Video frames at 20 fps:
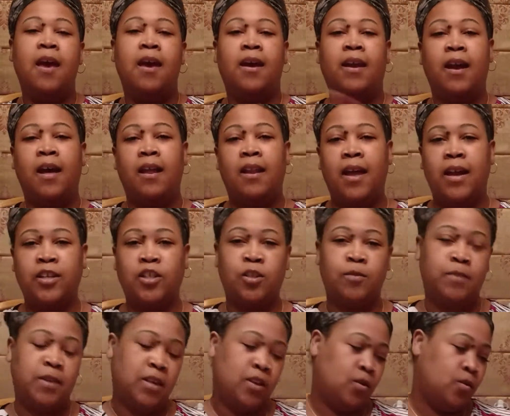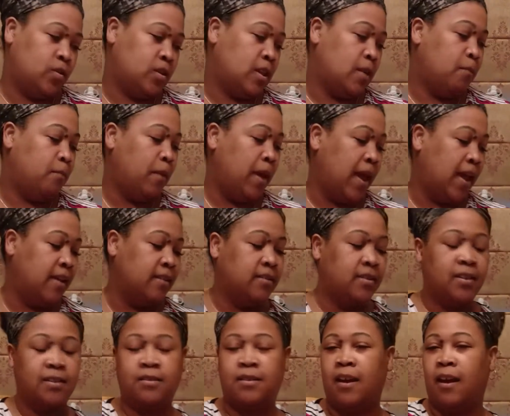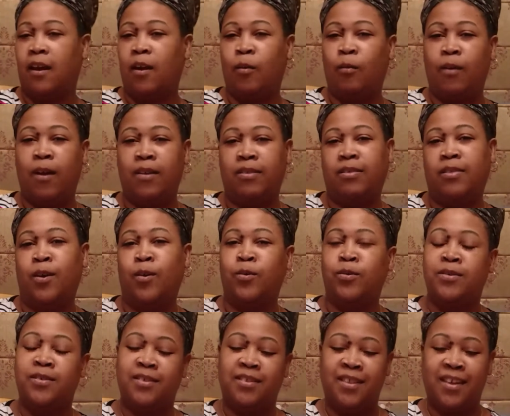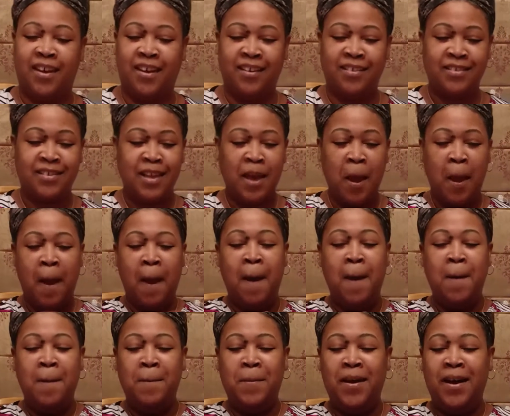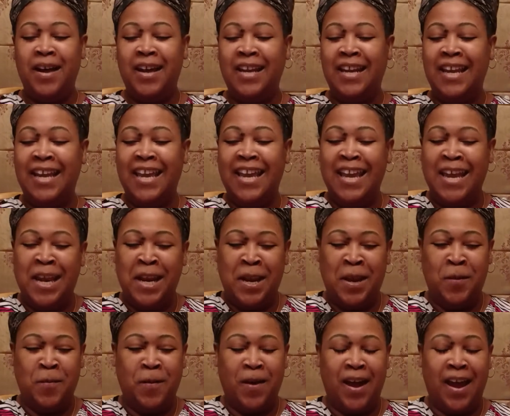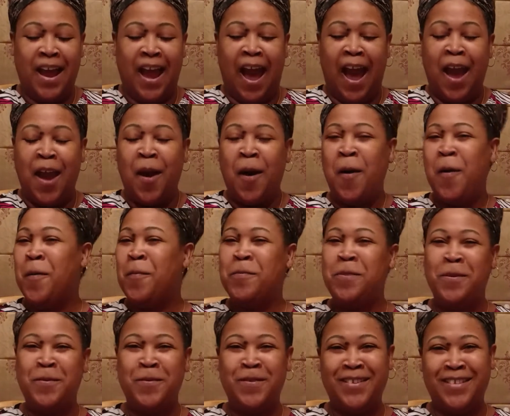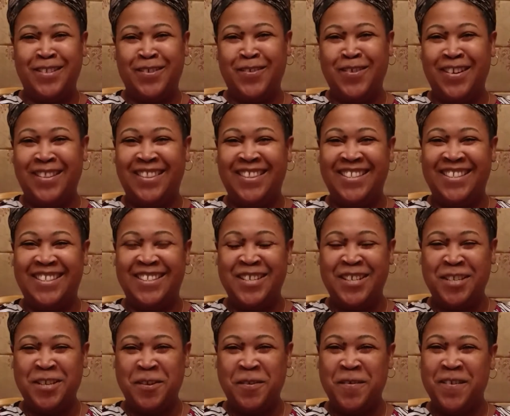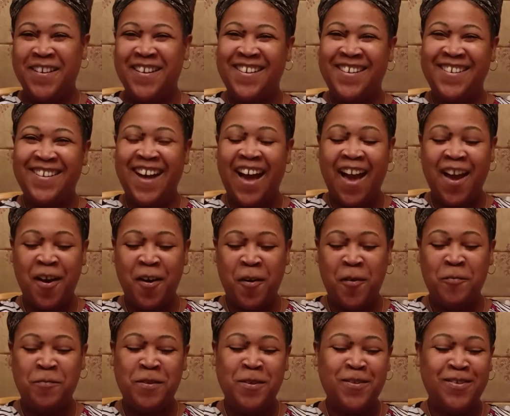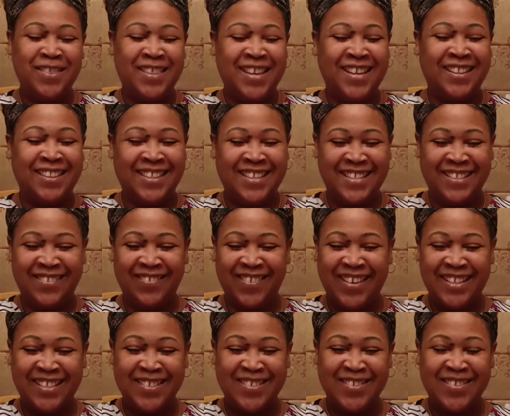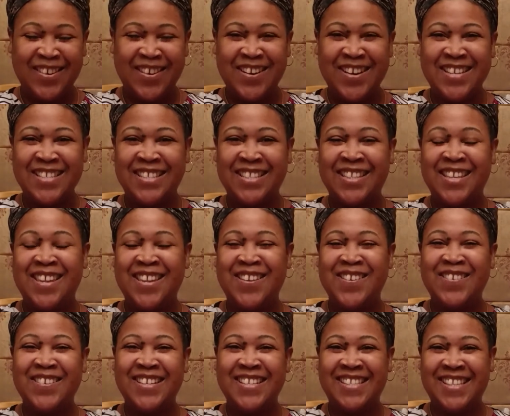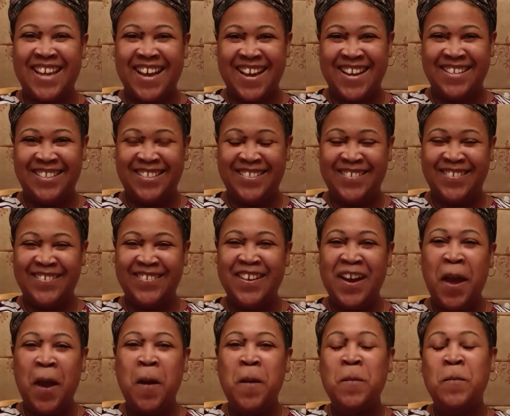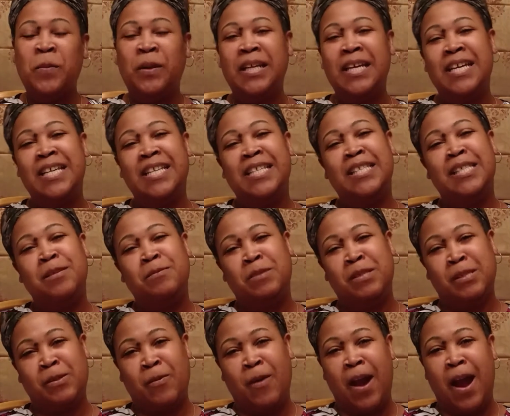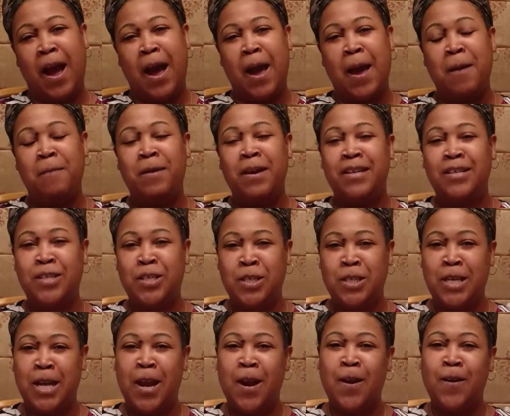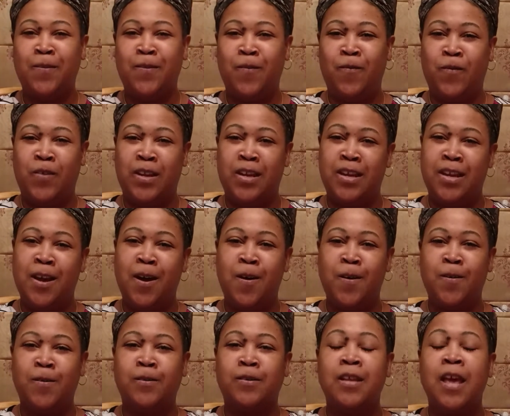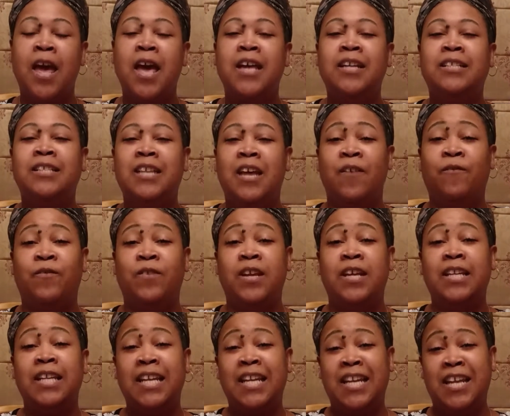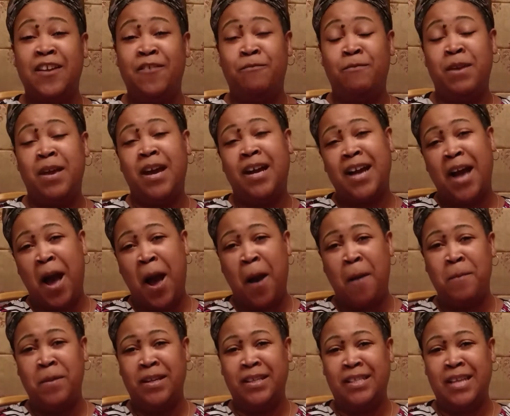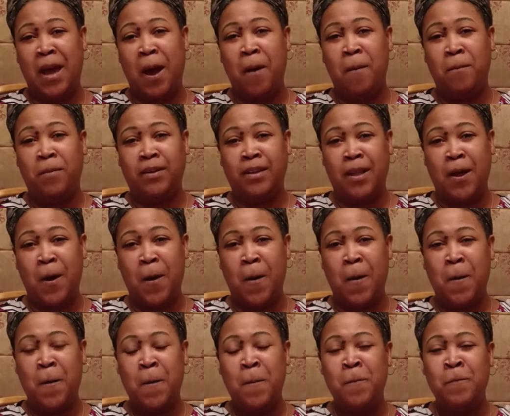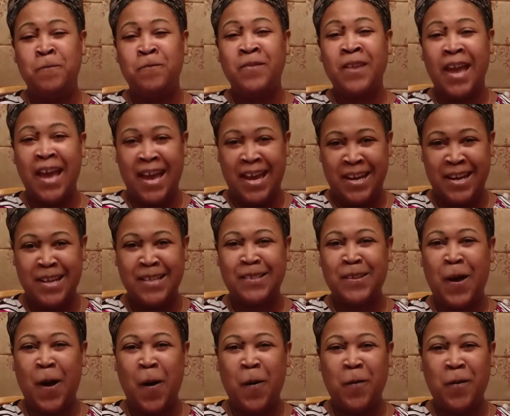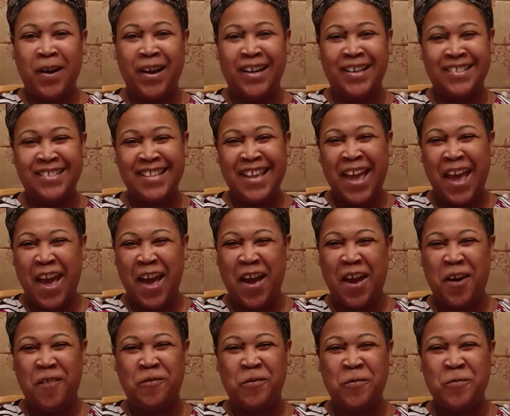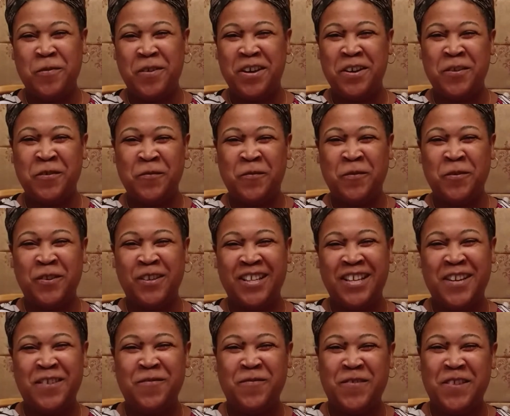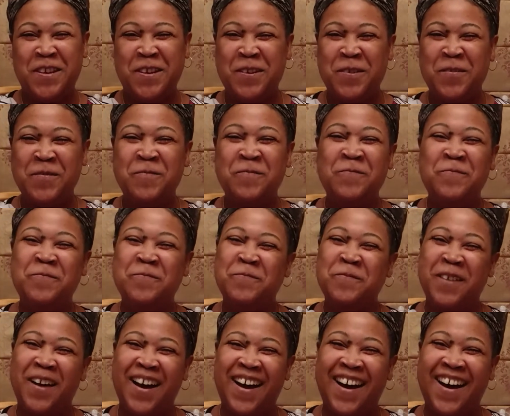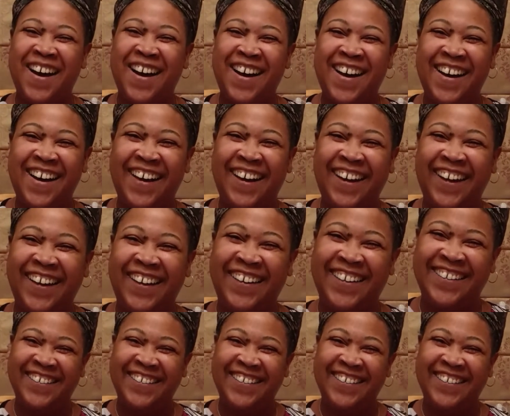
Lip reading: and I'll actually be using paint to decorate those things. But anyway, I hope you enjoyed this tutorial. I hope you think these vessels are as cute as I do. Please subscribe and share the videos. Definitely leave me a comment down below. And as always, have a wonderful evening. Bye.